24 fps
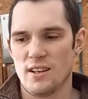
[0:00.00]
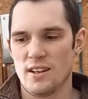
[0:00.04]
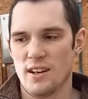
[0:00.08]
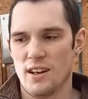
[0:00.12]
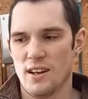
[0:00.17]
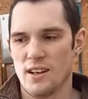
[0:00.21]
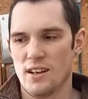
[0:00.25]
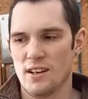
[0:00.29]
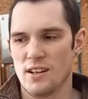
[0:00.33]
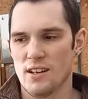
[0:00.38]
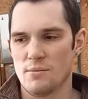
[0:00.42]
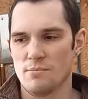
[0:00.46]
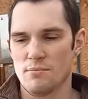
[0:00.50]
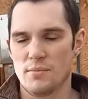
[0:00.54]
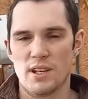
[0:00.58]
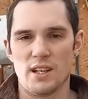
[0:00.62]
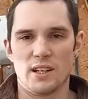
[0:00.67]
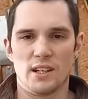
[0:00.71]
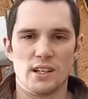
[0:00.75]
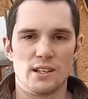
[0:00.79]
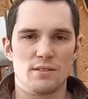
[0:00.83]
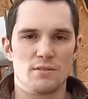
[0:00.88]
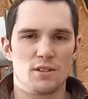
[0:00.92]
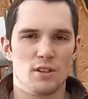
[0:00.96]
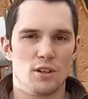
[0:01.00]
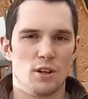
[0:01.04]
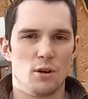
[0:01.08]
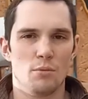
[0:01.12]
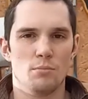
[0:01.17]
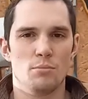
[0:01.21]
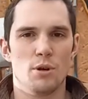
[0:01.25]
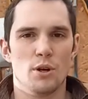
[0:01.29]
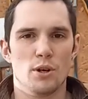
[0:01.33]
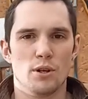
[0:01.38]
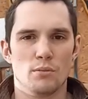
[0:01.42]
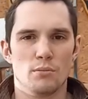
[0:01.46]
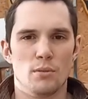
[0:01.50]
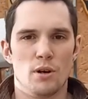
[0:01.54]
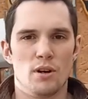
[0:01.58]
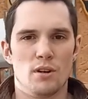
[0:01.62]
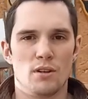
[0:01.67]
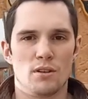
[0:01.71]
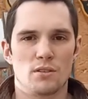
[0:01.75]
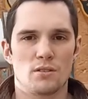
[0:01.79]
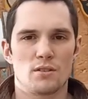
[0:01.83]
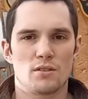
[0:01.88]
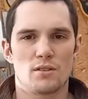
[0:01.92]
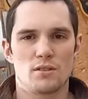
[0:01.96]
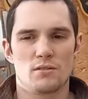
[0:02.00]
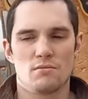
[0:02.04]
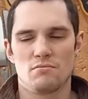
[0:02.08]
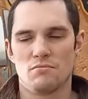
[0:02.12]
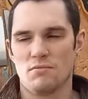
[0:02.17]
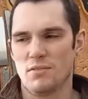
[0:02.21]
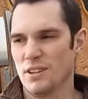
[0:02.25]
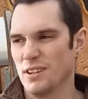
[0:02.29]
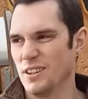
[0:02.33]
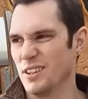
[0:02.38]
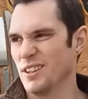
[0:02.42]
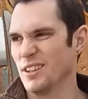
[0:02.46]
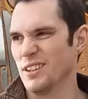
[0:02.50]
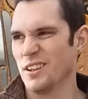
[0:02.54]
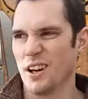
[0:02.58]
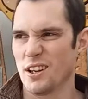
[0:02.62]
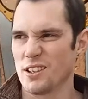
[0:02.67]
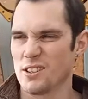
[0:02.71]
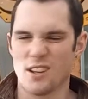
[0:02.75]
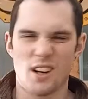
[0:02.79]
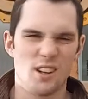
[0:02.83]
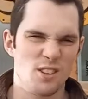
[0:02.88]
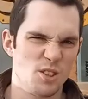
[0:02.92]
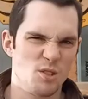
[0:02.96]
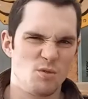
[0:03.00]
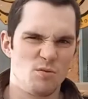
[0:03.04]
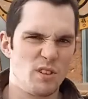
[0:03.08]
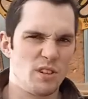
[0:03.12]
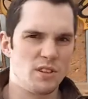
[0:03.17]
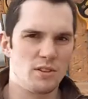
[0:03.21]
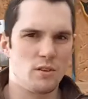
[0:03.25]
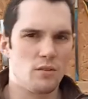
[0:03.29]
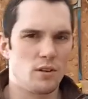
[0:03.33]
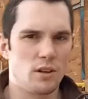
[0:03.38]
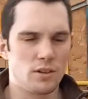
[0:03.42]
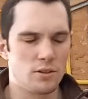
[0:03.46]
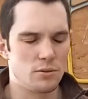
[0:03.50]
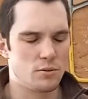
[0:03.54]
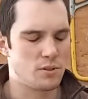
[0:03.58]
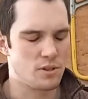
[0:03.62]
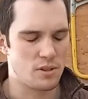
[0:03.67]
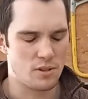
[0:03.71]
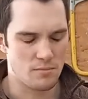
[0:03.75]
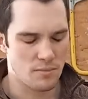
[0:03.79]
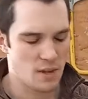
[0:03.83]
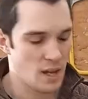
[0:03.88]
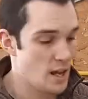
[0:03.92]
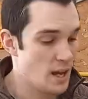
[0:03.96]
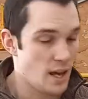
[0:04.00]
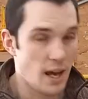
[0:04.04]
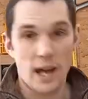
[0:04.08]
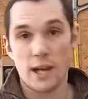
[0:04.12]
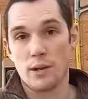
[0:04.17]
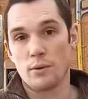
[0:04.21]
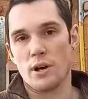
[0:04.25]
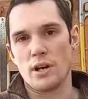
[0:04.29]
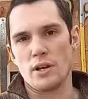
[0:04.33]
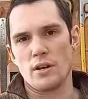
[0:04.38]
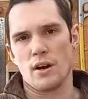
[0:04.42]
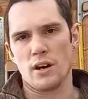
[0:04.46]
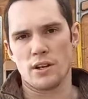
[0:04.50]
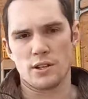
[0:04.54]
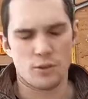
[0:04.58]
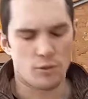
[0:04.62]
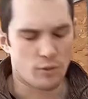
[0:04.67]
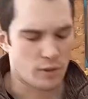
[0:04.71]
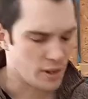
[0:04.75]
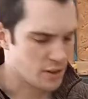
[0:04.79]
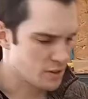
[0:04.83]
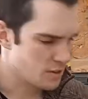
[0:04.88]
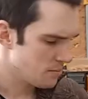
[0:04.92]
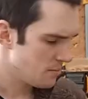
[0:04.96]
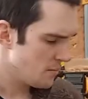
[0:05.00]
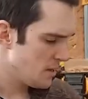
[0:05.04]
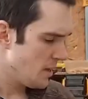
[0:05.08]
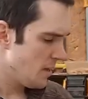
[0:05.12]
it leaves a lot of burn marks. I just really don't like using it. Anyway, I digress.